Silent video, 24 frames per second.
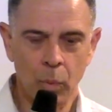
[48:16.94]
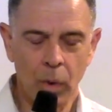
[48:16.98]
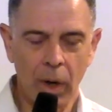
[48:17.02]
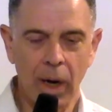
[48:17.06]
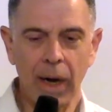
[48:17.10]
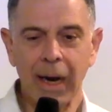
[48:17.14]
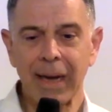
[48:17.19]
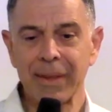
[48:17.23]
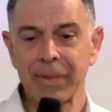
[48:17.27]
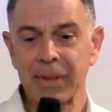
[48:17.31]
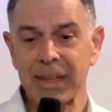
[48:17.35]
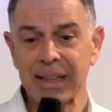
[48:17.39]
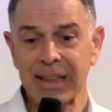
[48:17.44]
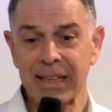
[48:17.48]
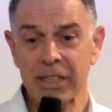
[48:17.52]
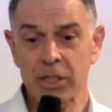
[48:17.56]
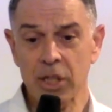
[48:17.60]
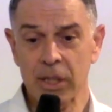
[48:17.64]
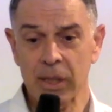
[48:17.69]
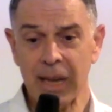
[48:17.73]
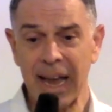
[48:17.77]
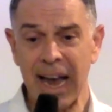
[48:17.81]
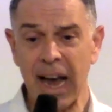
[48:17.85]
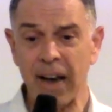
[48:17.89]
I think
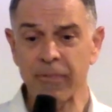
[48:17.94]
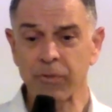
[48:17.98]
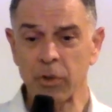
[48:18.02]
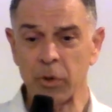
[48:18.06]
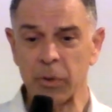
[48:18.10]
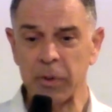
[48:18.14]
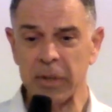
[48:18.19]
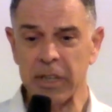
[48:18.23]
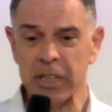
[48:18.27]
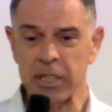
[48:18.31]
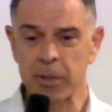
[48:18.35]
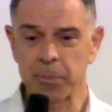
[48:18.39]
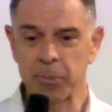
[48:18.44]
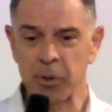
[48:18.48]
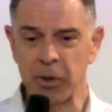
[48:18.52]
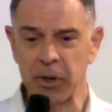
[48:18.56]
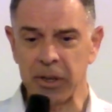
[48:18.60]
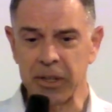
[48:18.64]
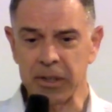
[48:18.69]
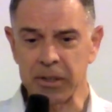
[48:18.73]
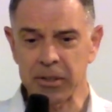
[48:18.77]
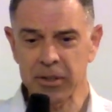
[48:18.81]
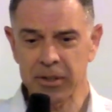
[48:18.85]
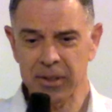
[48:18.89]
that's after the
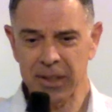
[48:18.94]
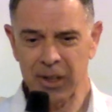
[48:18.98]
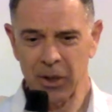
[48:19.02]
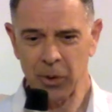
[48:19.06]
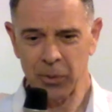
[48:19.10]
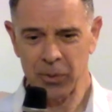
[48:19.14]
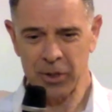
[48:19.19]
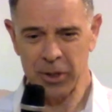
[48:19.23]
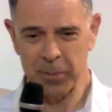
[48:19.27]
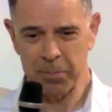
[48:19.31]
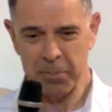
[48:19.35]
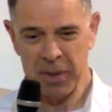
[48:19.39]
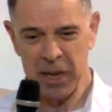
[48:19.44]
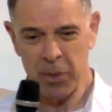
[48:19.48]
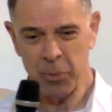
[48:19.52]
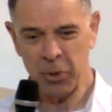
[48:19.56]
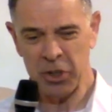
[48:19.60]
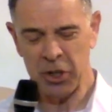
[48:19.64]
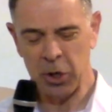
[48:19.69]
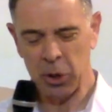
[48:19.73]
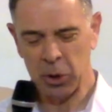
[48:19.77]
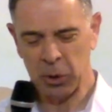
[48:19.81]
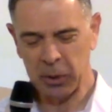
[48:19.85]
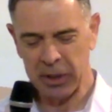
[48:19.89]
experience. You know, to me, when
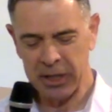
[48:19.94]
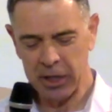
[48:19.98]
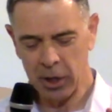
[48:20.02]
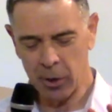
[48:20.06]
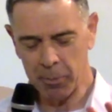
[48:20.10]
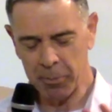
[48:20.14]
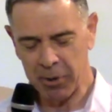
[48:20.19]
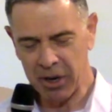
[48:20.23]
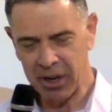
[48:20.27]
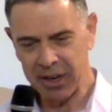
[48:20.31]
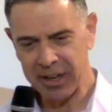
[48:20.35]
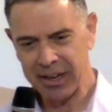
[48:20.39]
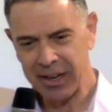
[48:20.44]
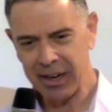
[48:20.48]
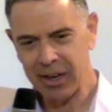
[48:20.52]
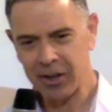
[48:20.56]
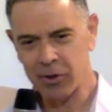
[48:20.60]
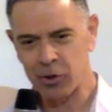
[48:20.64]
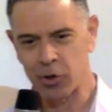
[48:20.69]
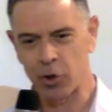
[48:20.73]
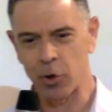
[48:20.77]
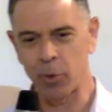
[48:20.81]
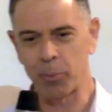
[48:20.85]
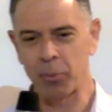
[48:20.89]
you clean your body up
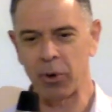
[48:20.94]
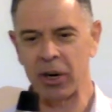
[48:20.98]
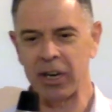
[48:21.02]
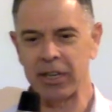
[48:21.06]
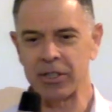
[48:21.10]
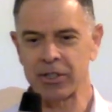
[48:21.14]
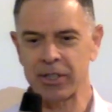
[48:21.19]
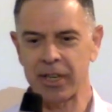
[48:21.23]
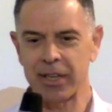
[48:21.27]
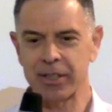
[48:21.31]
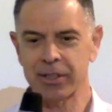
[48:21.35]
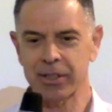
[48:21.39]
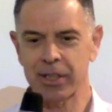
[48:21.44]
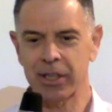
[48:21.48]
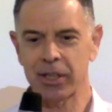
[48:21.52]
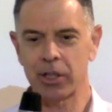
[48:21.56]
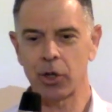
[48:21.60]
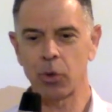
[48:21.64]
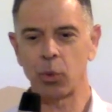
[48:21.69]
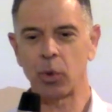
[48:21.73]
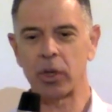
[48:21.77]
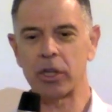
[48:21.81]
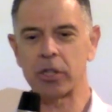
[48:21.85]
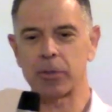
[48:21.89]
and your brain's asking
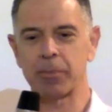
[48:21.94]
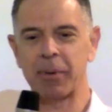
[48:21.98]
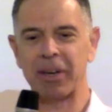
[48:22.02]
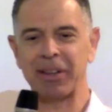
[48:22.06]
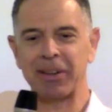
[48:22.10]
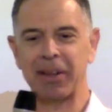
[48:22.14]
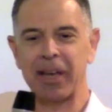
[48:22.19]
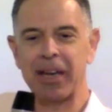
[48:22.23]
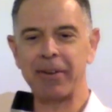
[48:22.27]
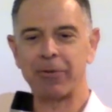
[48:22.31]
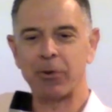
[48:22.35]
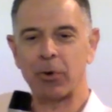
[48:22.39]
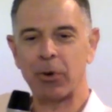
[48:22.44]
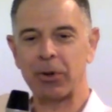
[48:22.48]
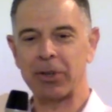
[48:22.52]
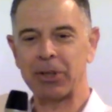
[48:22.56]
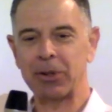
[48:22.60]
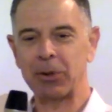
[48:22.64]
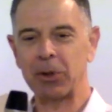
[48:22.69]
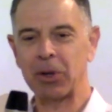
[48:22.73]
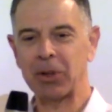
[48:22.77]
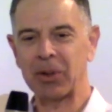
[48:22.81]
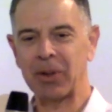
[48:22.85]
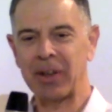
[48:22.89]
you, what is my life going to
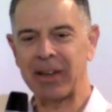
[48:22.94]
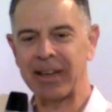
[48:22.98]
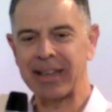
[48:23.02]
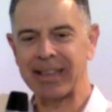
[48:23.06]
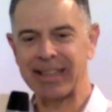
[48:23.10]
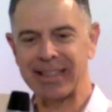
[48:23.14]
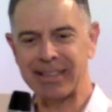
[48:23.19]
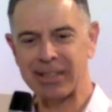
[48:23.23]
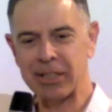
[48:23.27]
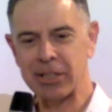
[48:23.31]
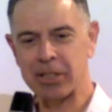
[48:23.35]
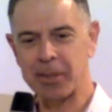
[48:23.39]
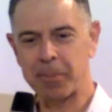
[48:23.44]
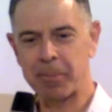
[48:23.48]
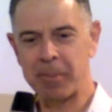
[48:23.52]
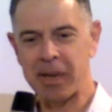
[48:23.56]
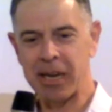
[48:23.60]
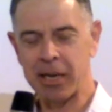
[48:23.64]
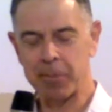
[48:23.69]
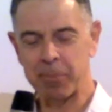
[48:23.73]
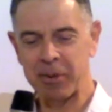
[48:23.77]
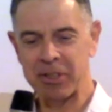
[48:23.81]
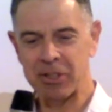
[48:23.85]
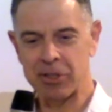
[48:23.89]
look like, it doesn't
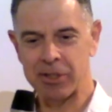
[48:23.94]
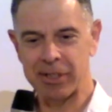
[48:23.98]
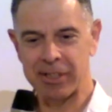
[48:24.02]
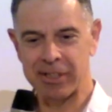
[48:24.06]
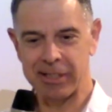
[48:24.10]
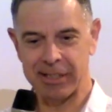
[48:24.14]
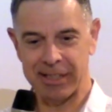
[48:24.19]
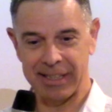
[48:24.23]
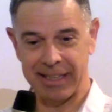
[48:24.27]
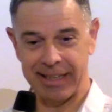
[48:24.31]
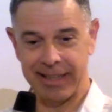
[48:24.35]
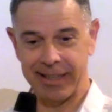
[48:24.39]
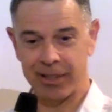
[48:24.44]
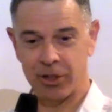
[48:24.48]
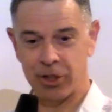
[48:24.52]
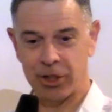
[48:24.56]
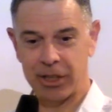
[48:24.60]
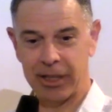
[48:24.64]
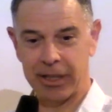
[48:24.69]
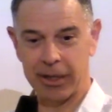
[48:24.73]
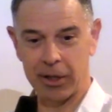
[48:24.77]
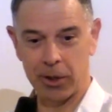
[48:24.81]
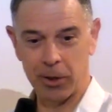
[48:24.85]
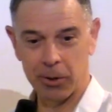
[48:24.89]
make much sense to eat
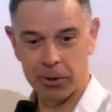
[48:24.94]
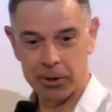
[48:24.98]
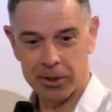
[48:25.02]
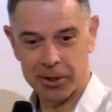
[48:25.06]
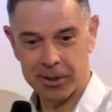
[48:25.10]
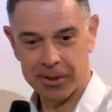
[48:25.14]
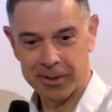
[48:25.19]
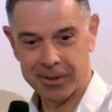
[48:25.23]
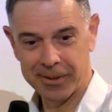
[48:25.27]
Cheetos.